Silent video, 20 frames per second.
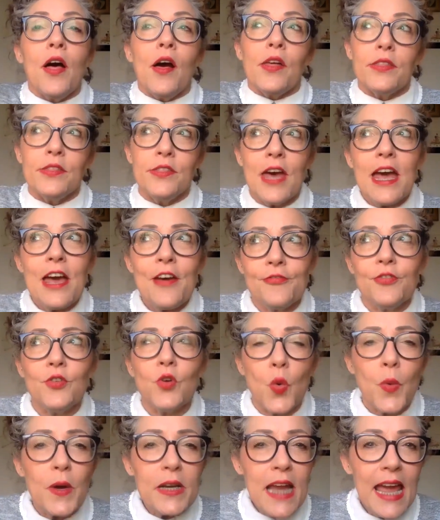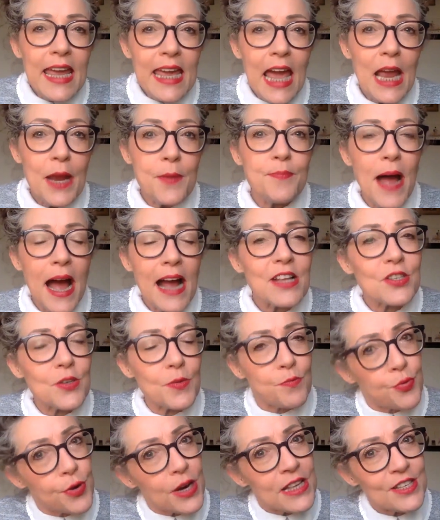therefore, when I came back to
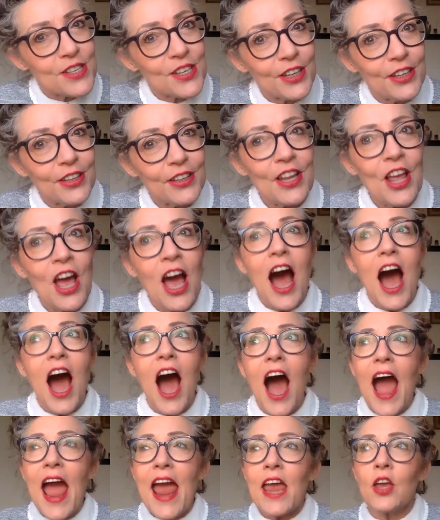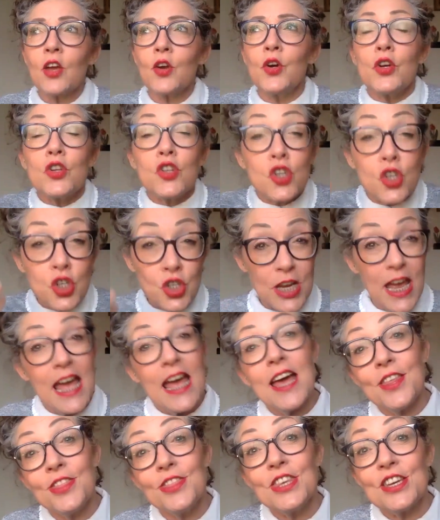Britain, I could
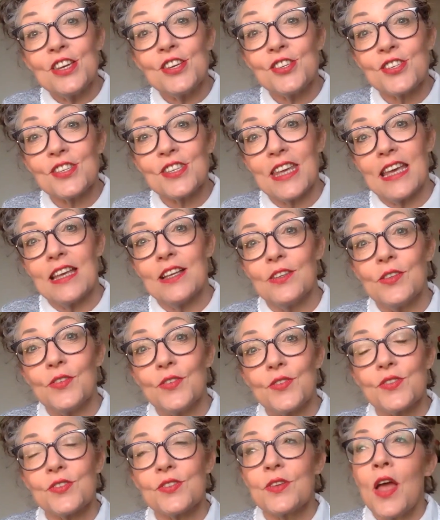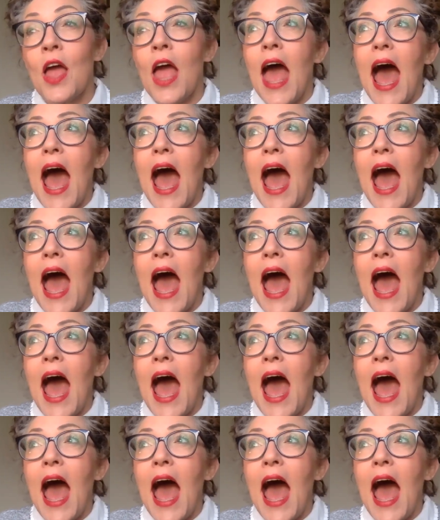share these skills,